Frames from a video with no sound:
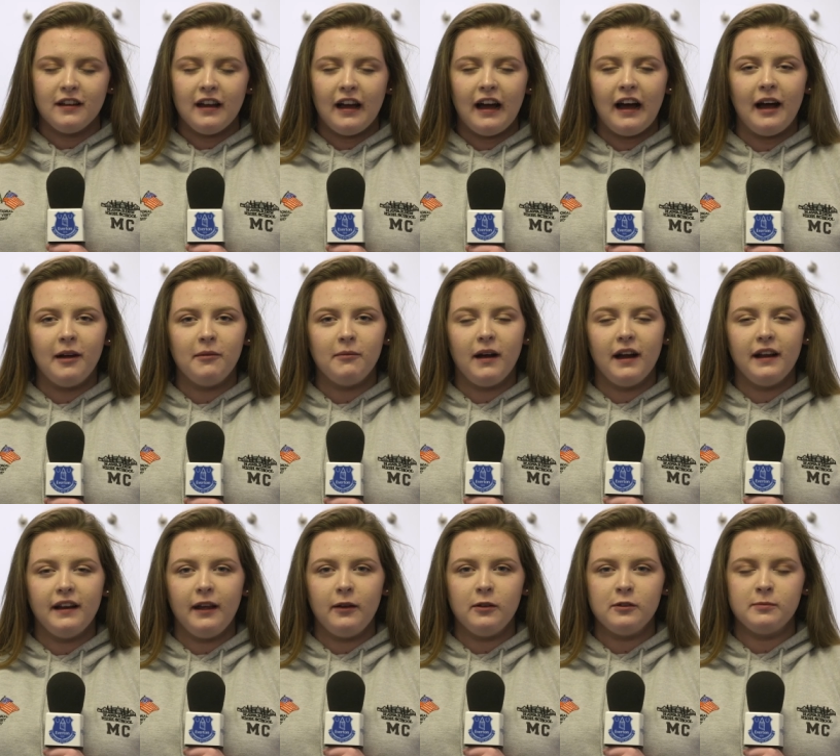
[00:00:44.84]
Hi,
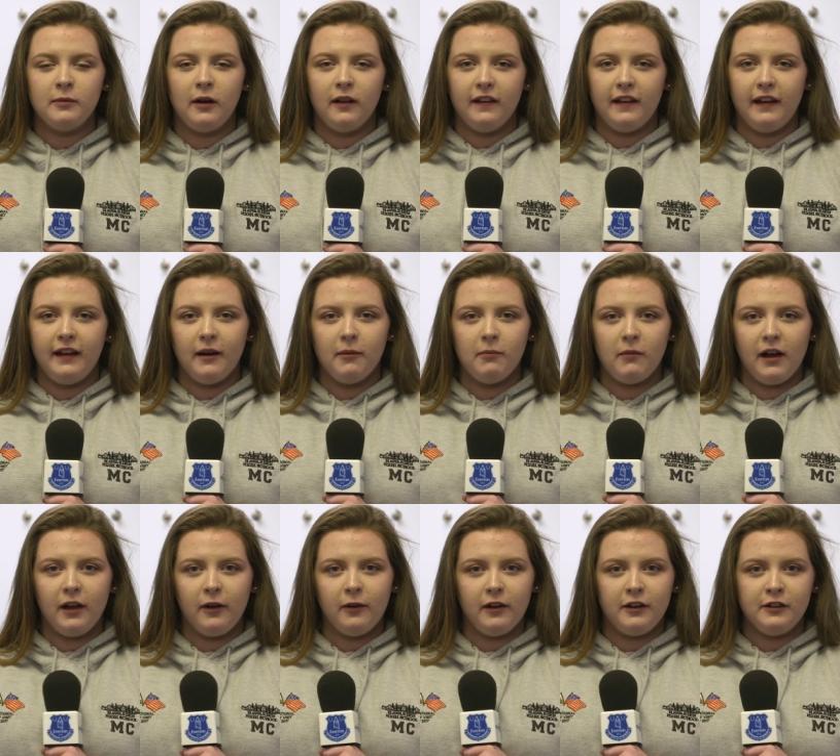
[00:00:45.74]
my name's Molly and
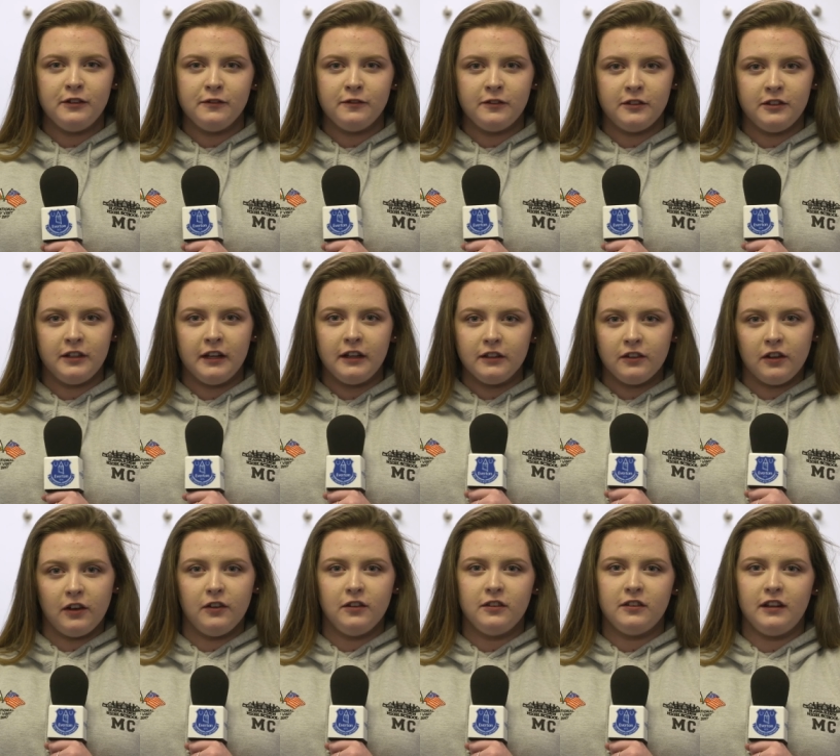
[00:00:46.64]
my question for Cenk
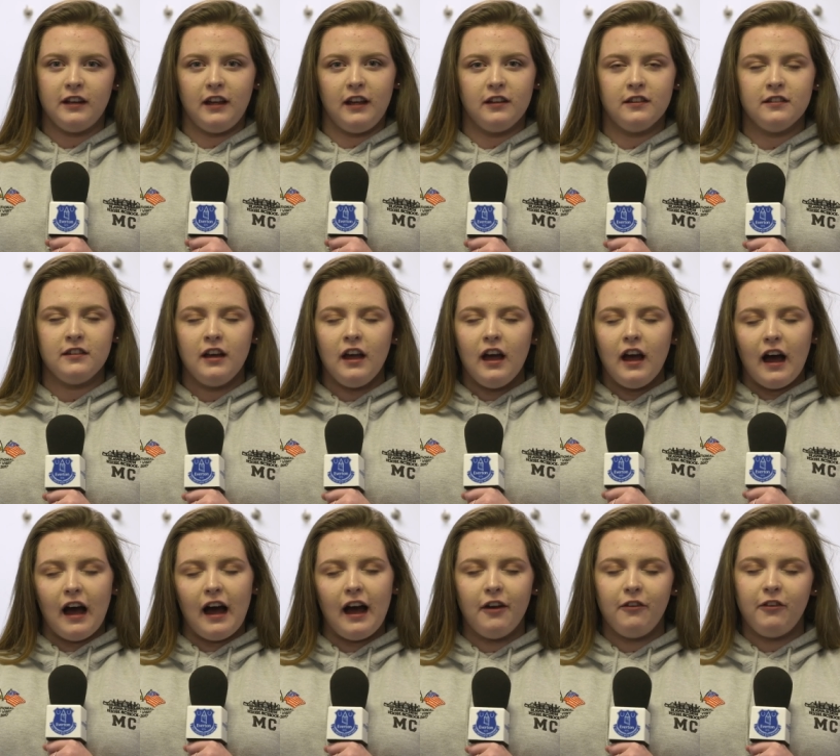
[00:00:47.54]
Tosun is,
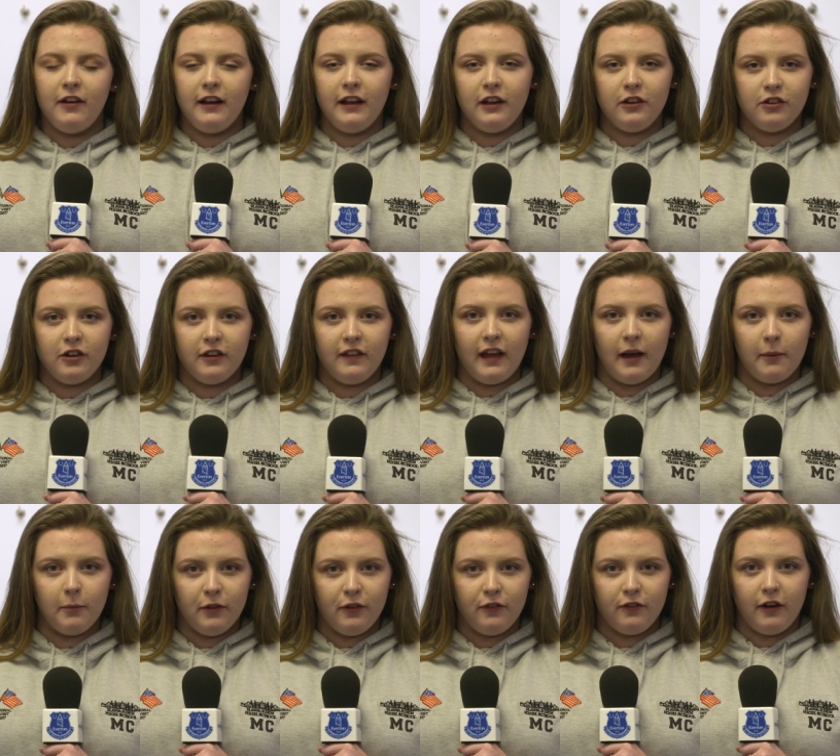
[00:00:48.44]
I really enjoy the
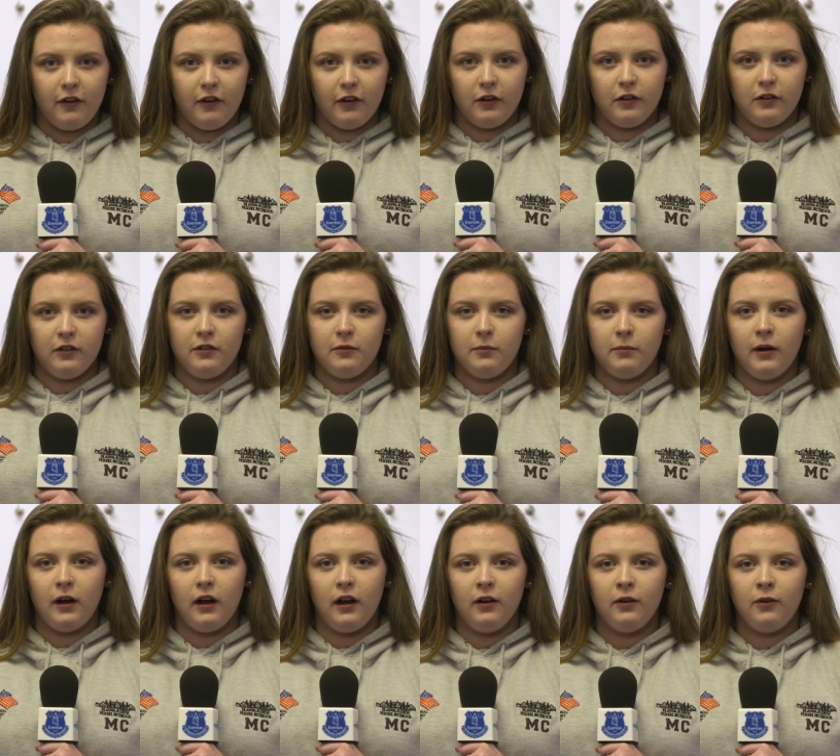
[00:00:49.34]
atmosphere at Goodison
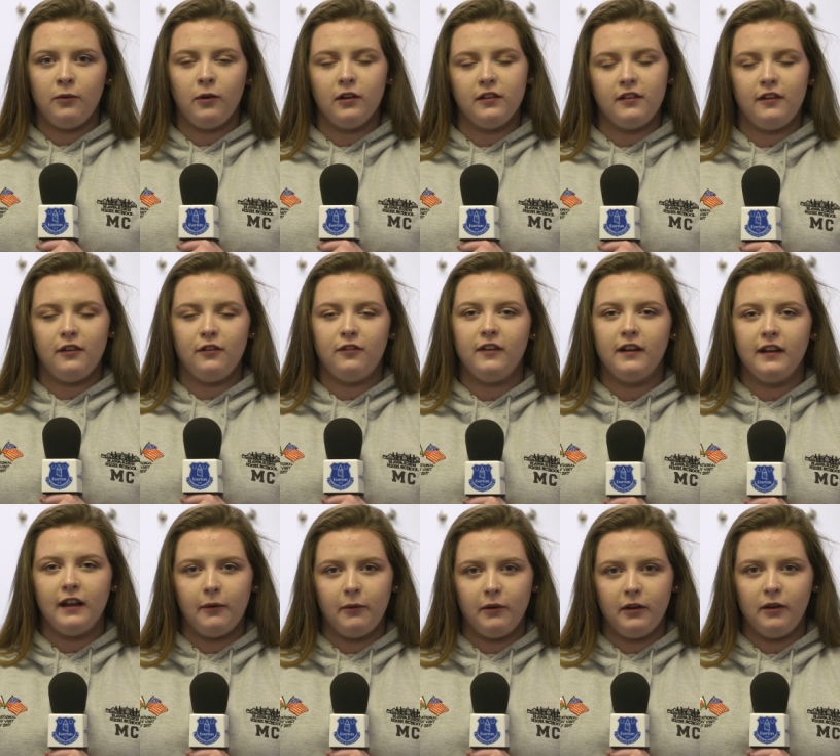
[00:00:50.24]
Park. What did it
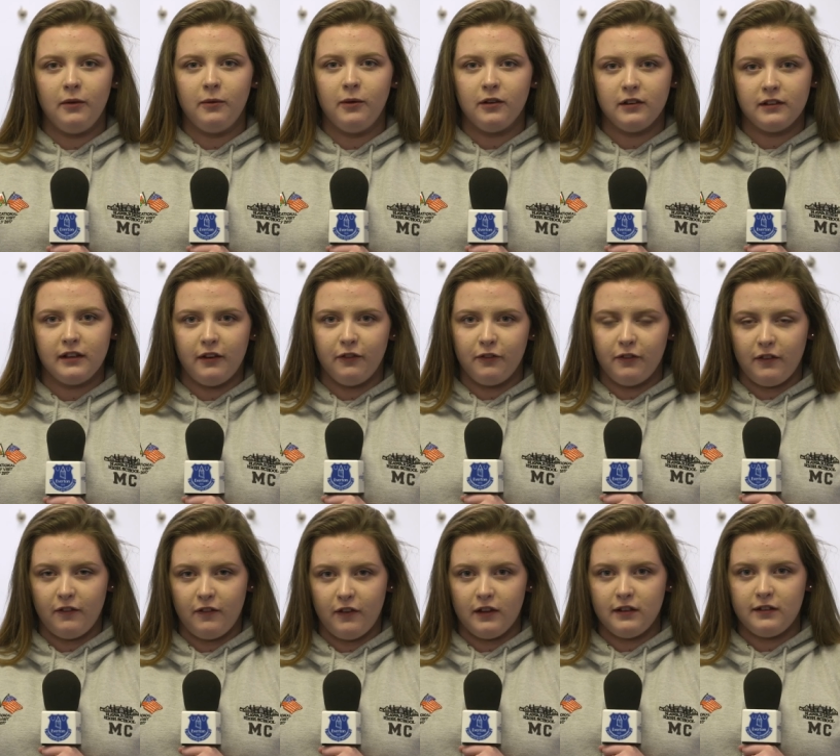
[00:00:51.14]
feel like when you walked out for
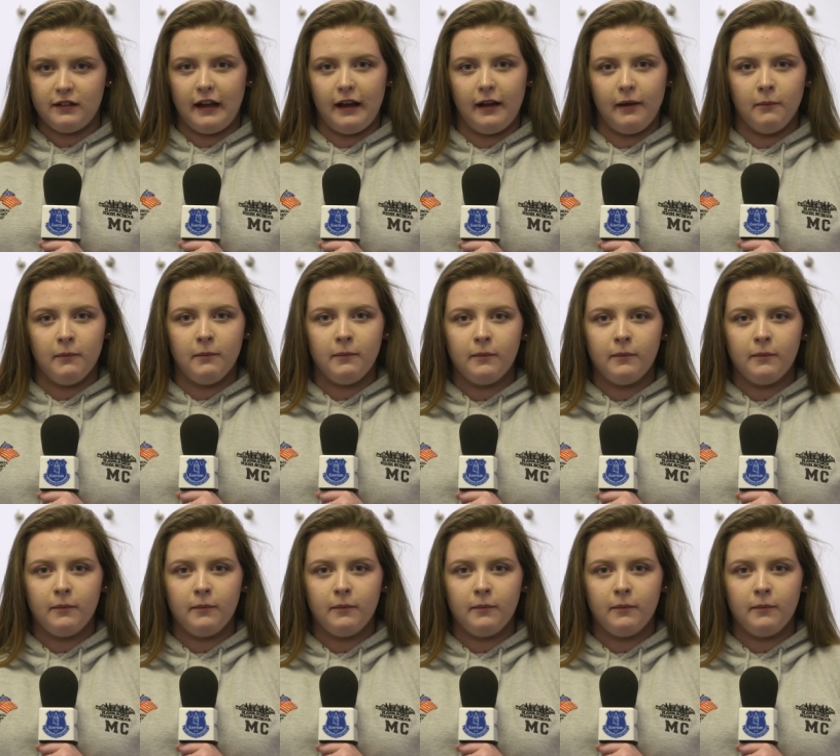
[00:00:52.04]
the first time?